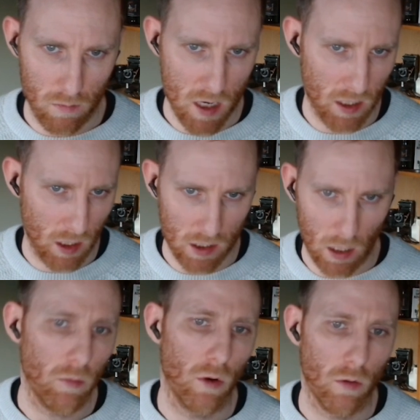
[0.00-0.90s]
as an
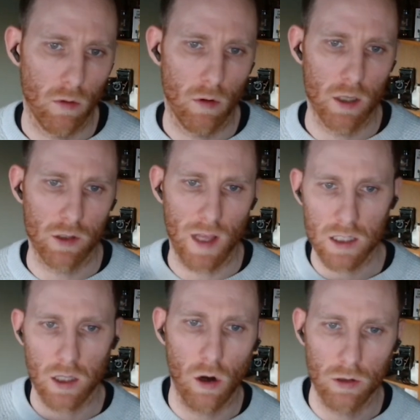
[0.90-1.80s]
example. Right? So that's
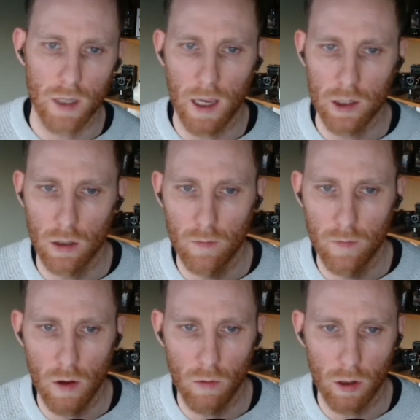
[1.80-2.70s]
the call to action
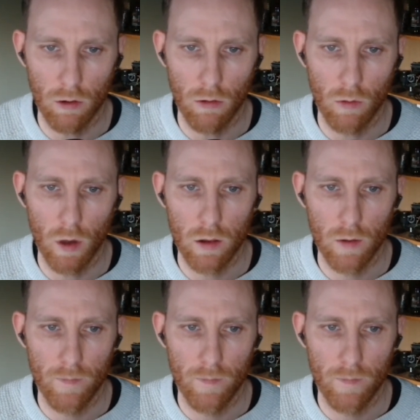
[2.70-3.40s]
that we're going to run with.